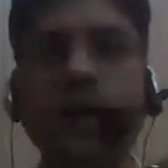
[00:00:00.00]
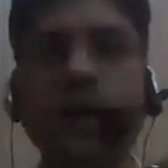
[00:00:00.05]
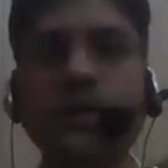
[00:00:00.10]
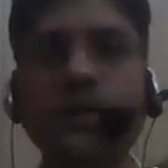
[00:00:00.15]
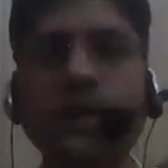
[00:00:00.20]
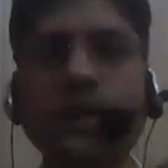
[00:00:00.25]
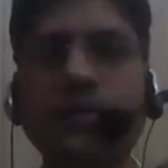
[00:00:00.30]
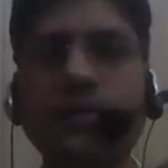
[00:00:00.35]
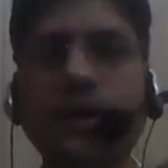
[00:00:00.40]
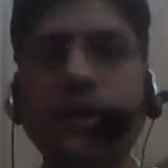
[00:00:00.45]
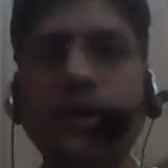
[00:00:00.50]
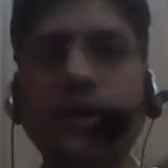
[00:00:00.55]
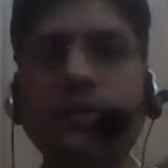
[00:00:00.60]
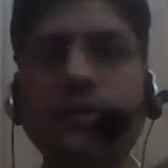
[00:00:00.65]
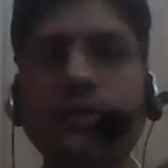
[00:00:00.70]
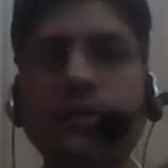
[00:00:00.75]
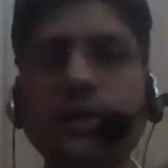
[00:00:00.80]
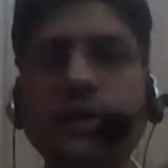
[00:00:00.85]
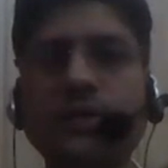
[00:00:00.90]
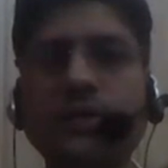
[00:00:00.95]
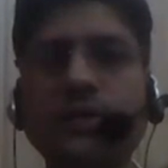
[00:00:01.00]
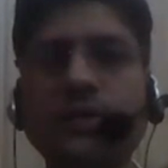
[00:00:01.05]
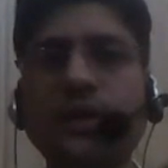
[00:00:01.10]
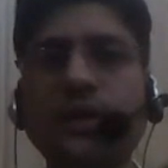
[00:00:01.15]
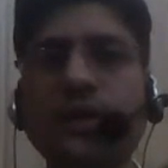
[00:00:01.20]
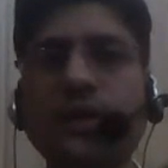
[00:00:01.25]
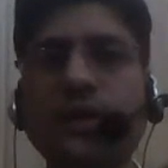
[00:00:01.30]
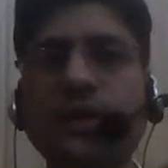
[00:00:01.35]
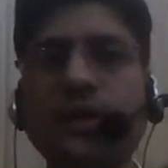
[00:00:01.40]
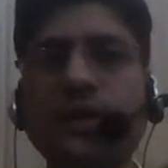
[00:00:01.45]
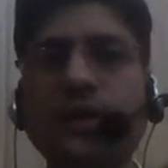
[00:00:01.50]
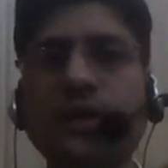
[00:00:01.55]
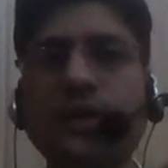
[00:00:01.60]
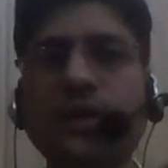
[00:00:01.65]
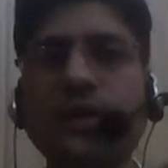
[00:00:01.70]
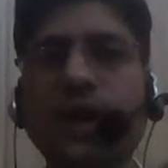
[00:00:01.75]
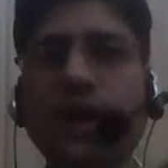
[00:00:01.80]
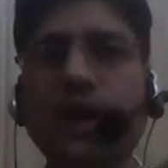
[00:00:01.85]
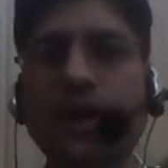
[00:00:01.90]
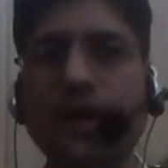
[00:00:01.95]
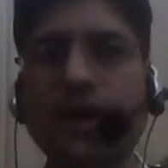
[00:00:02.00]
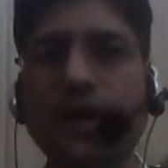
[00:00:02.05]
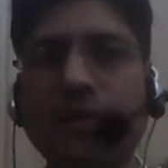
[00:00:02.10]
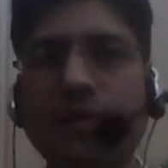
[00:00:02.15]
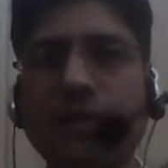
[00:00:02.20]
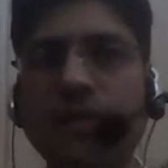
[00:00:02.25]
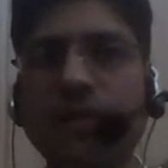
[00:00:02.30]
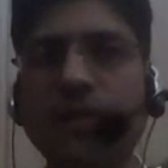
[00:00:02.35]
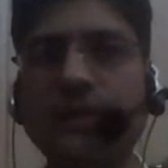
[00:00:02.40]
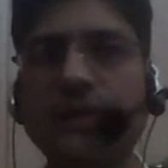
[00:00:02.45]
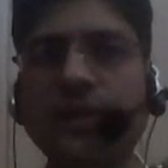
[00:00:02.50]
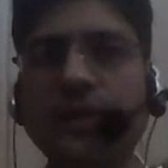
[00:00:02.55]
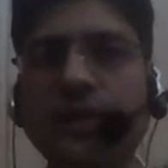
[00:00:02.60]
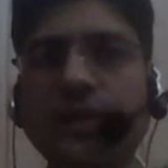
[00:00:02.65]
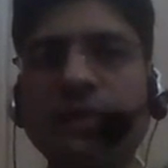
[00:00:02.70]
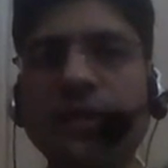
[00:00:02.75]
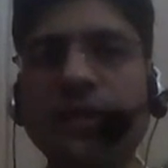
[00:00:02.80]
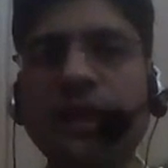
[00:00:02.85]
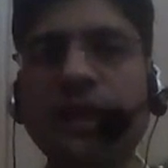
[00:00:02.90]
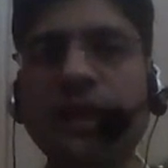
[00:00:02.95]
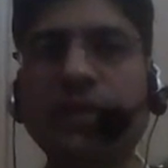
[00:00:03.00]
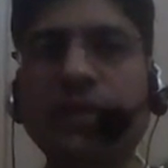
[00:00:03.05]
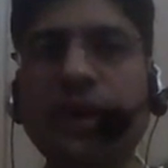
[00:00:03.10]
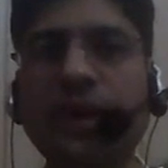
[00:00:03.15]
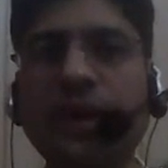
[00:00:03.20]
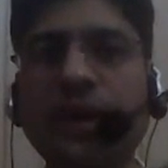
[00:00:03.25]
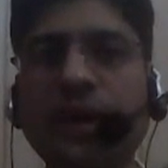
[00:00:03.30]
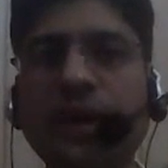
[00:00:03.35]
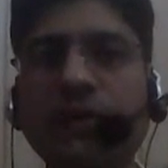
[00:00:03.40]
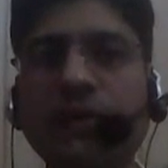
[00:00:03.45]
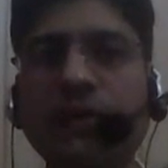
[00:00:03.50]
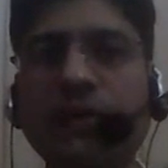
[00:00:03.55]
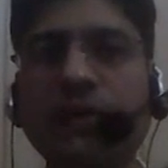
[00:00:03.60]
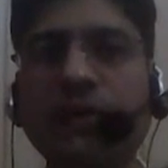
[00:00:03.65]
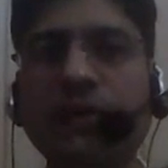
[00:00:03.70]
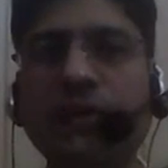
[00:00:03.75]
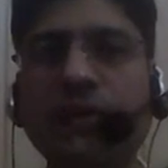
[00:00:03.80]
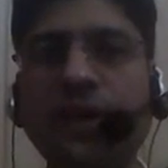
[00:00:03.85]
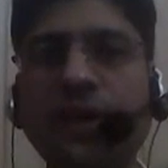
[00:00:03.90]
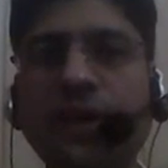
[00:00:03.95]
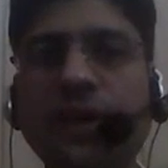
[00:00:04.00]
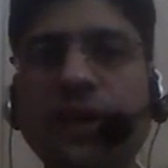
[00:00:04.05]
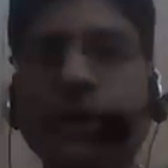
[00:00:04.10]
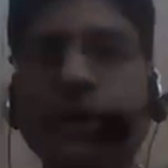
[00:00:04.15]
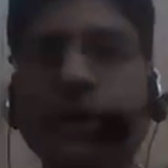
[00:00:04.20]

Segment number is there. We will check with the limit. If segment,